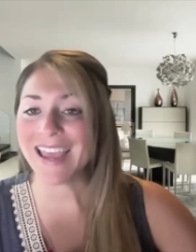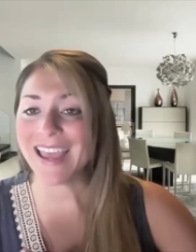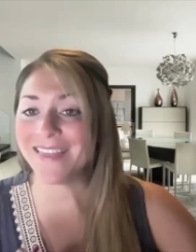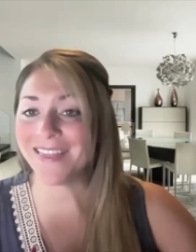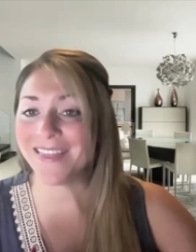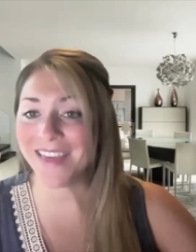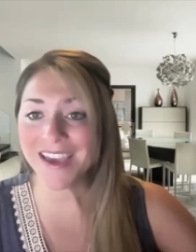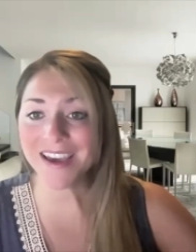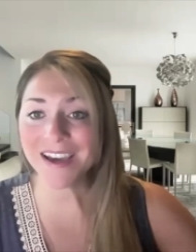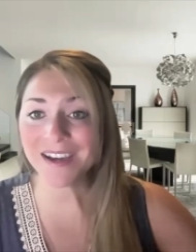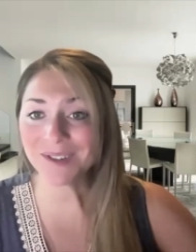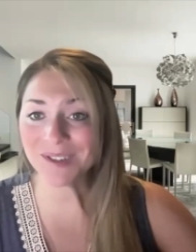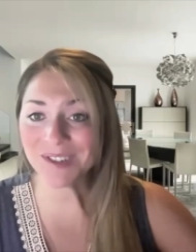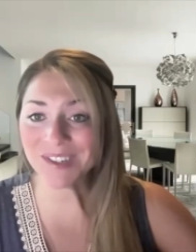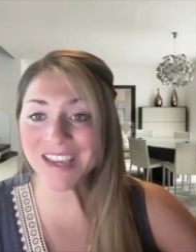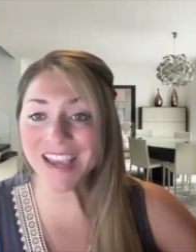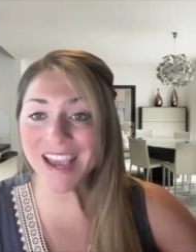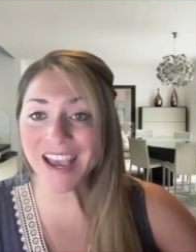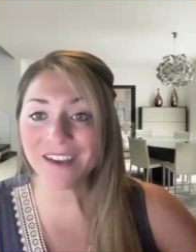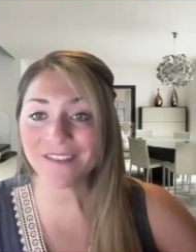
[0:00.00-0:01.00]
and they
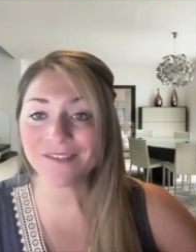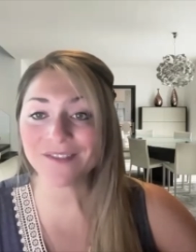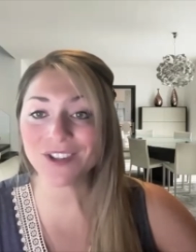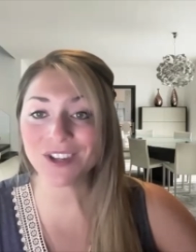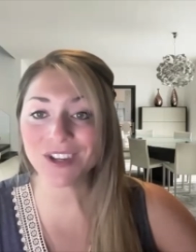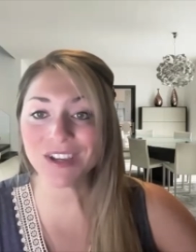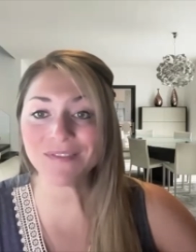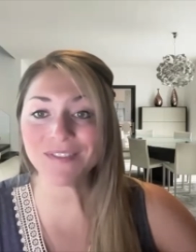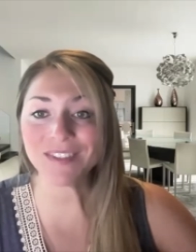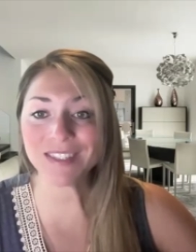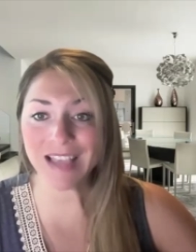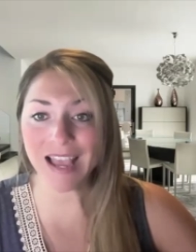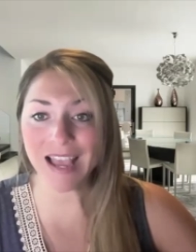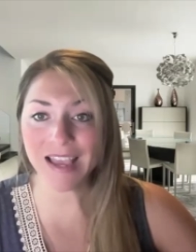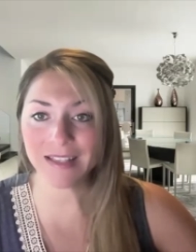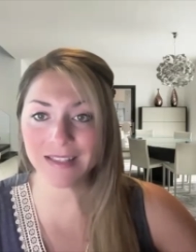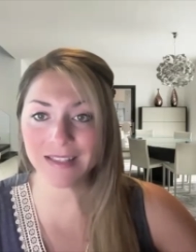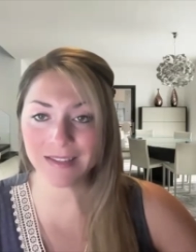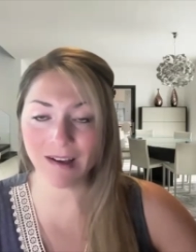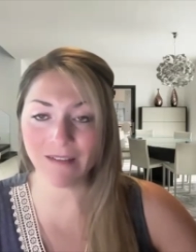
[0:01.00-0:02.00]
actually have chief
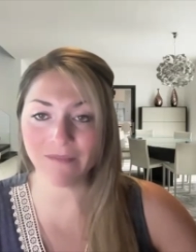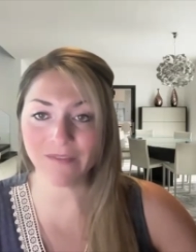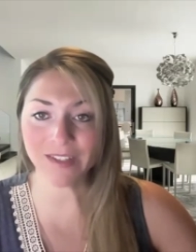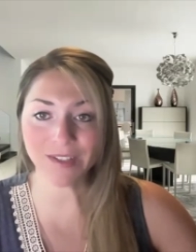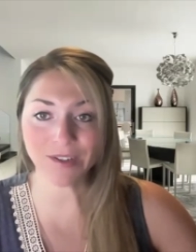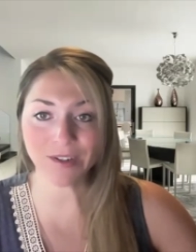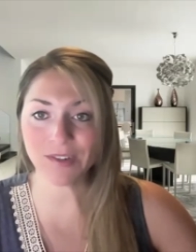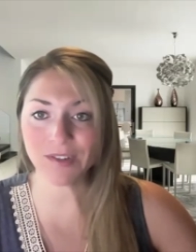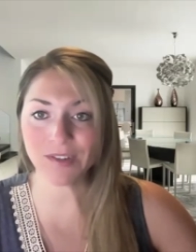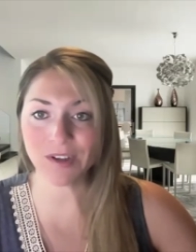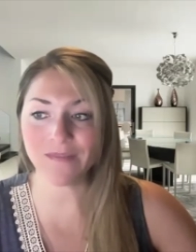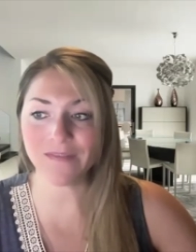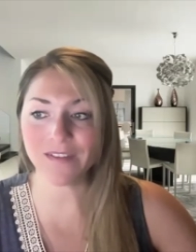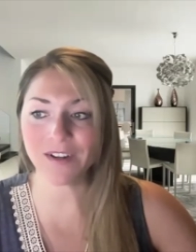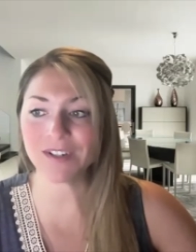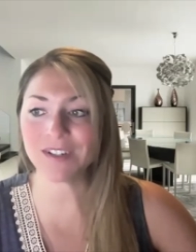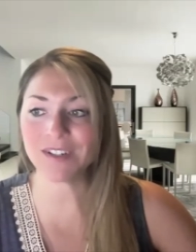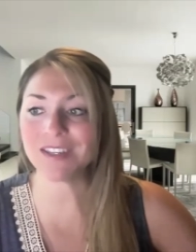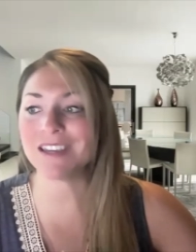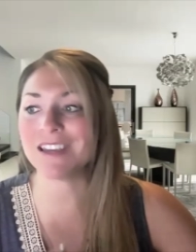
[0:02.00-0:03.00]
science officers on
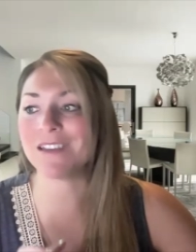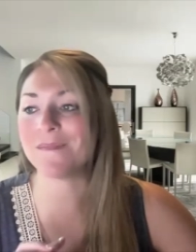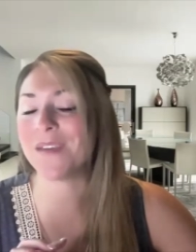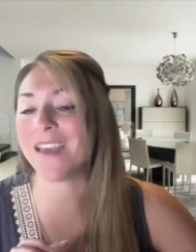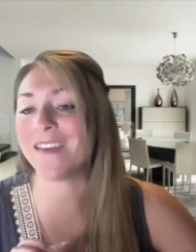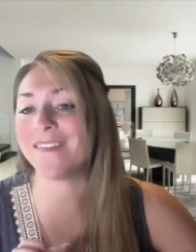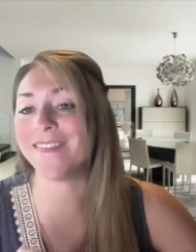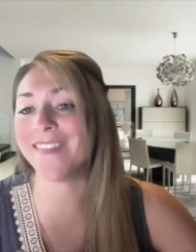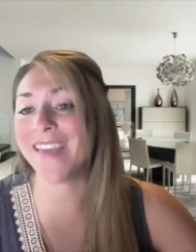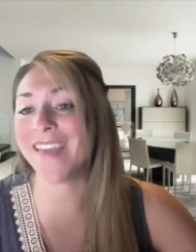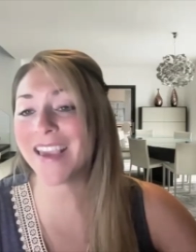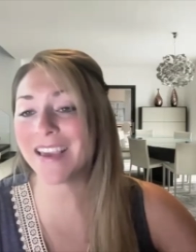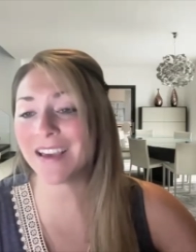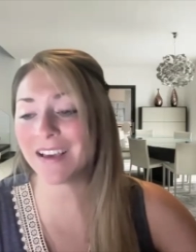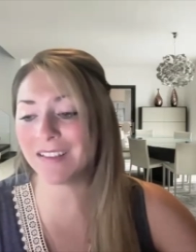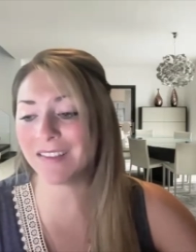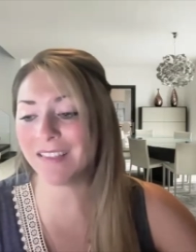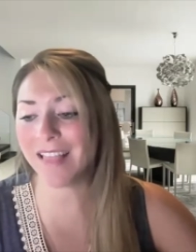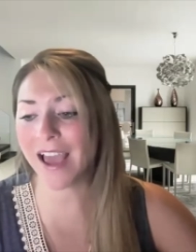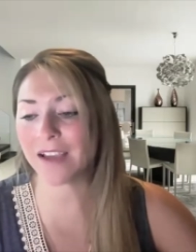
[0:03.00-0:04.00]
their team, and they
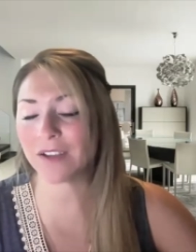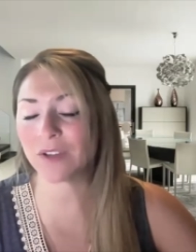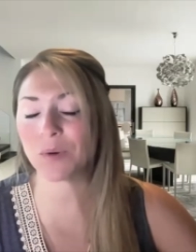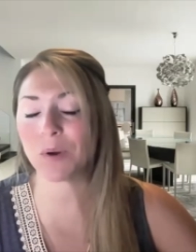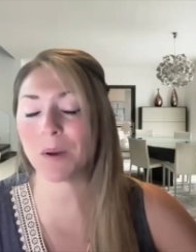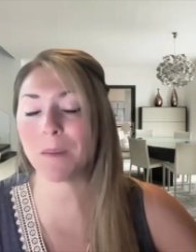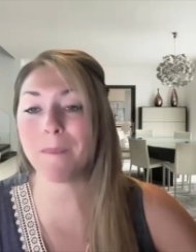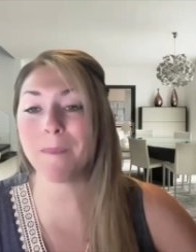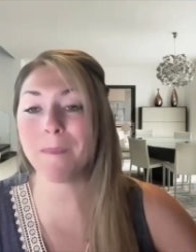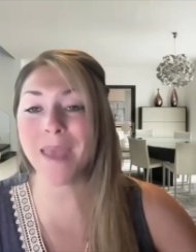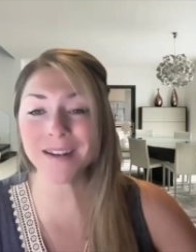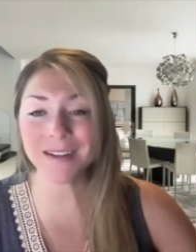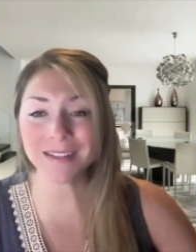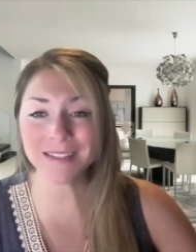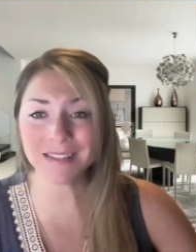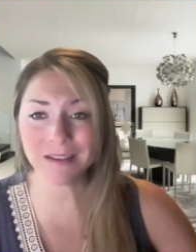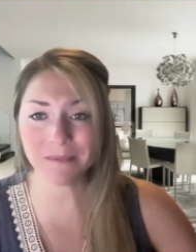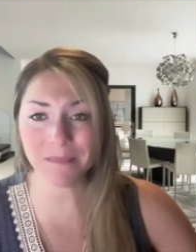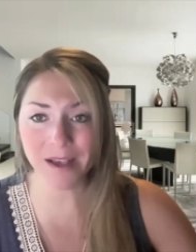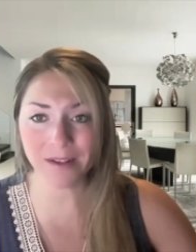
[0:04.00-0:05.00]
collect
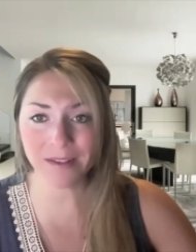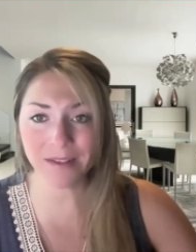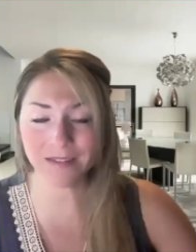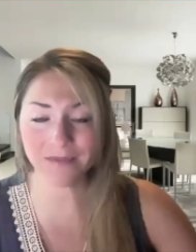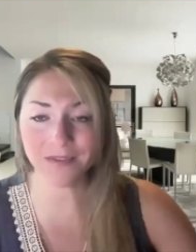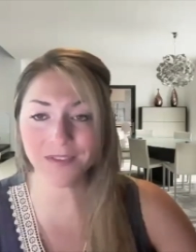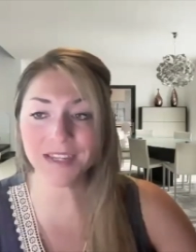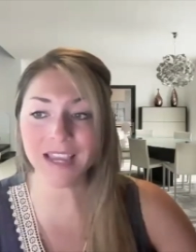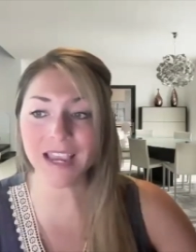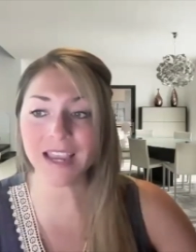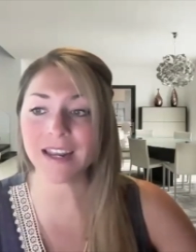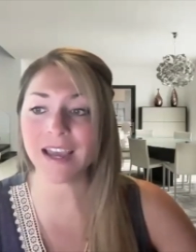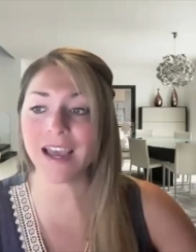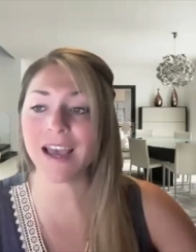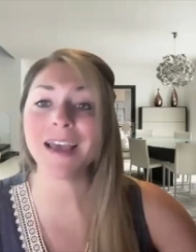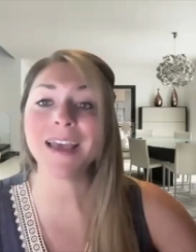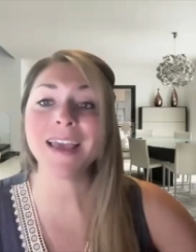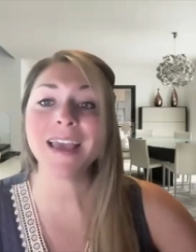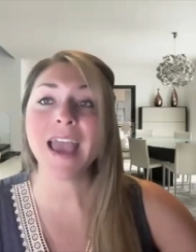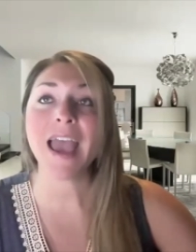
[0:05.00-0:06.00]
tremendous amounts of
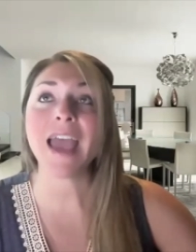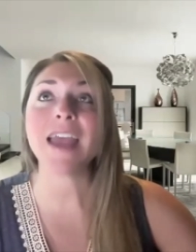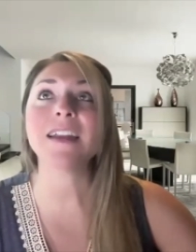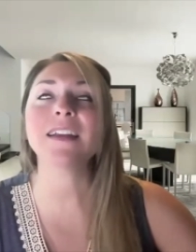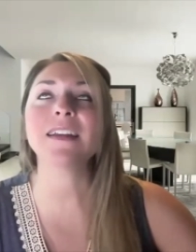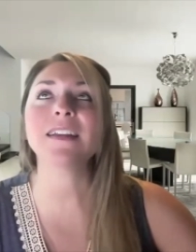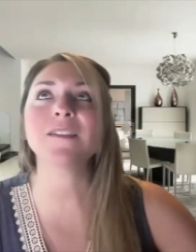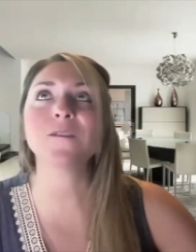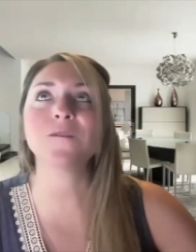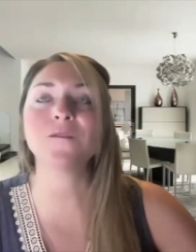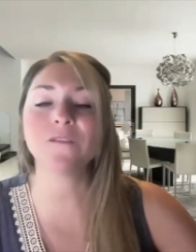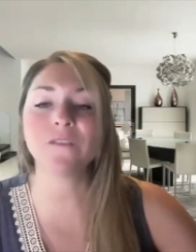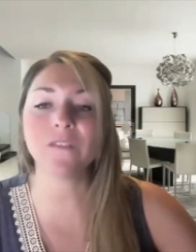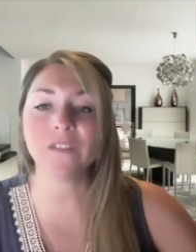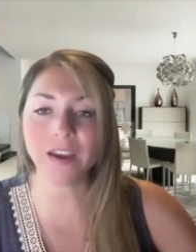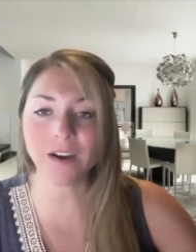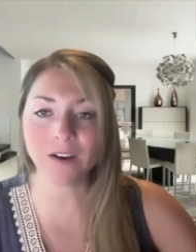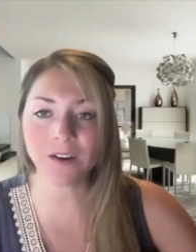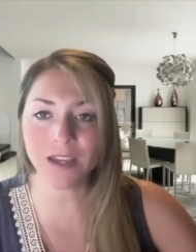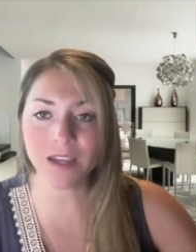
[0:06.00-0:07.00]
data, and it is
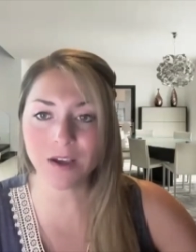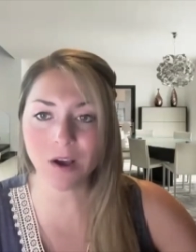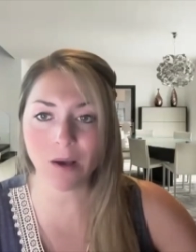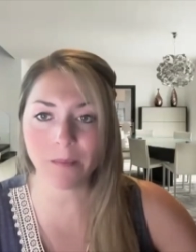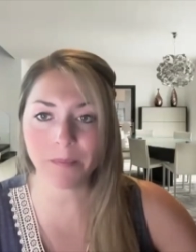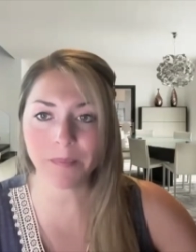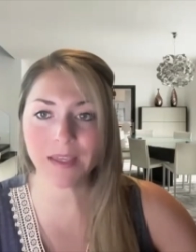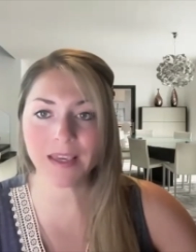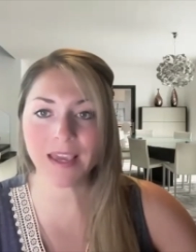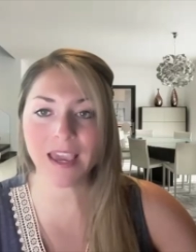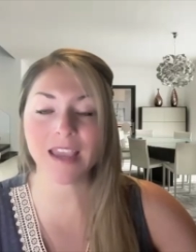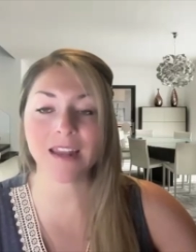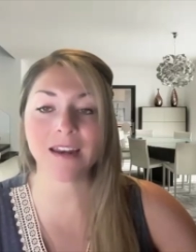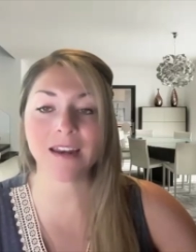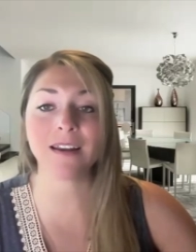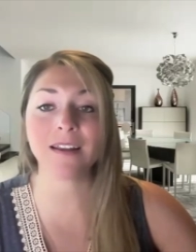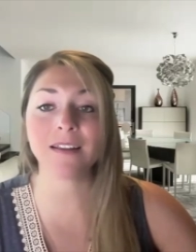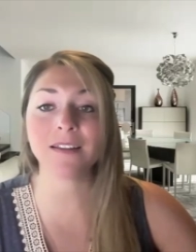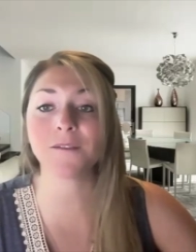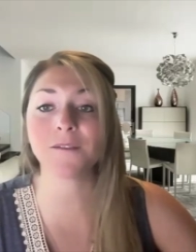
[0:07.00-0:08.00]
very
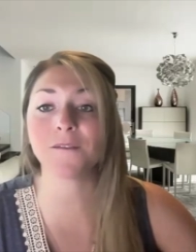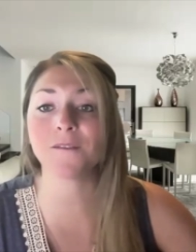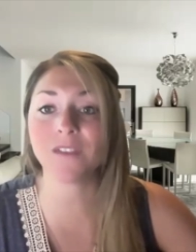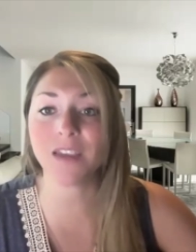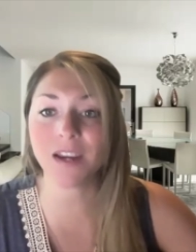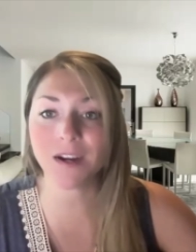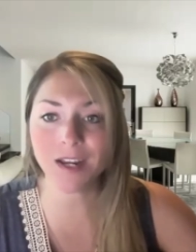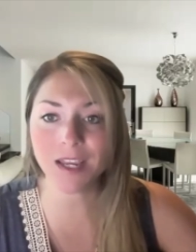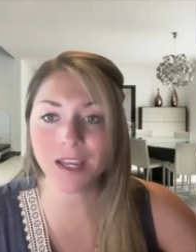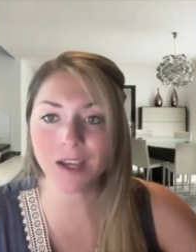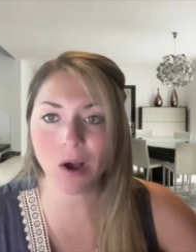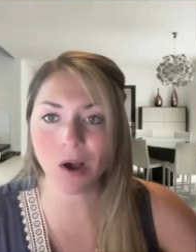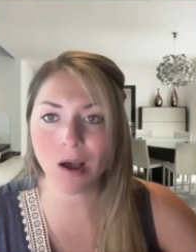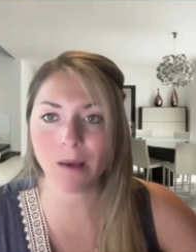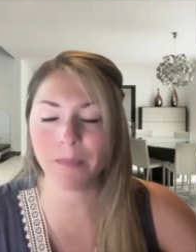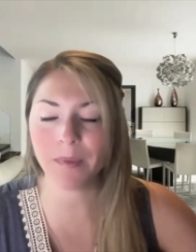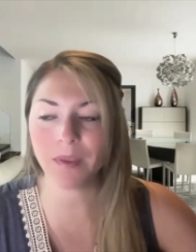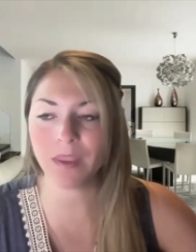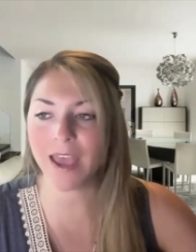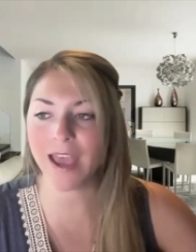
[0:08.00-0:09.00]
complicated, it is very
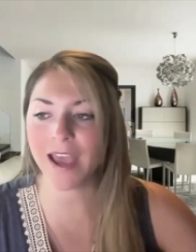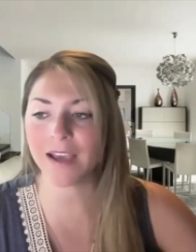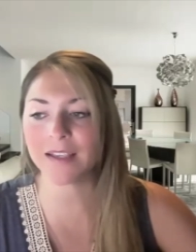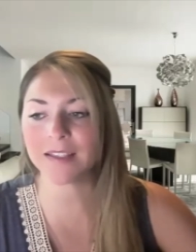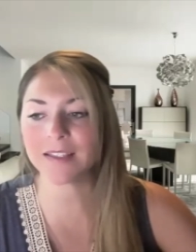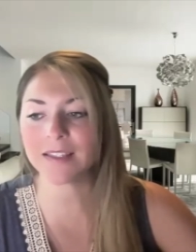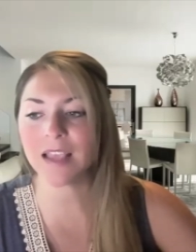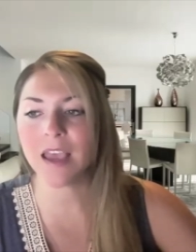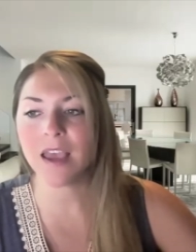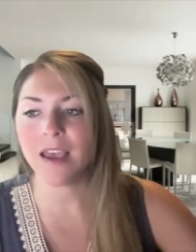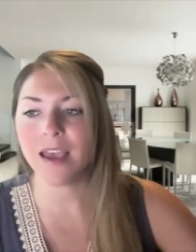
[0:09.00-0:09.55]
complex,